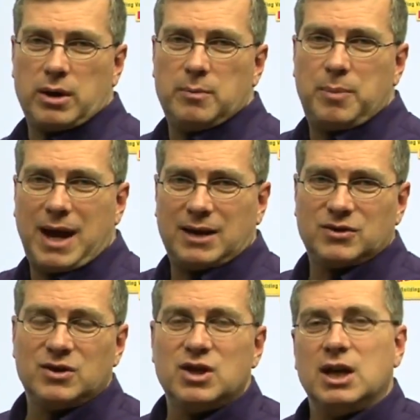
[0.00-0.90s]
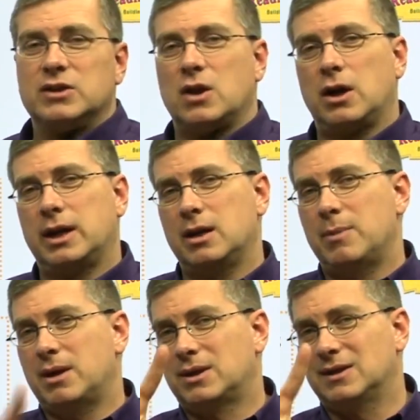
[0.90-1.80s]
of the passage talking
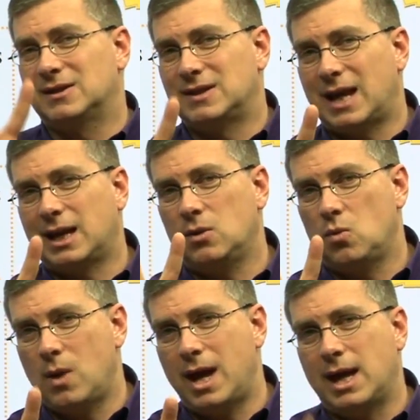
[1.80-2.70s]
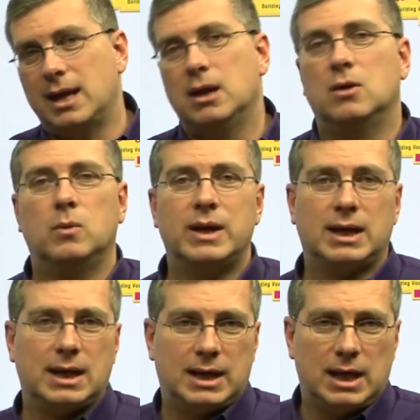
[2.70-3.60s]
about the second way we
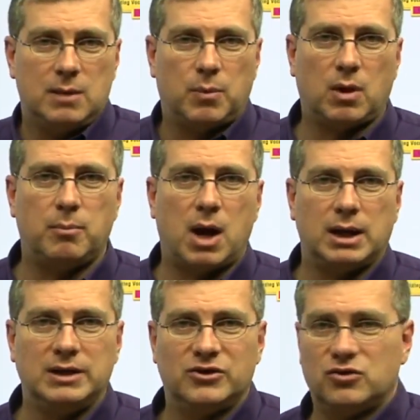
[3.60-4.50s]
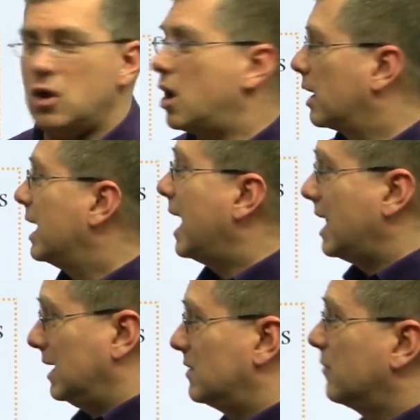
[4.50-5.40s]
can keep our bodies strong.
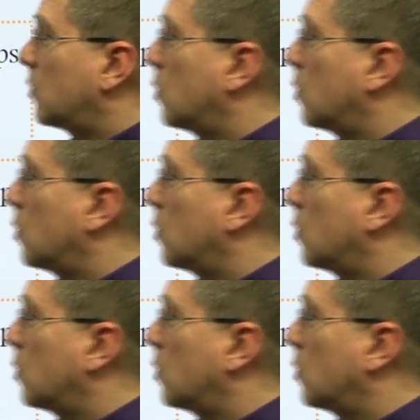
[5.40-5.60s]
And it's, of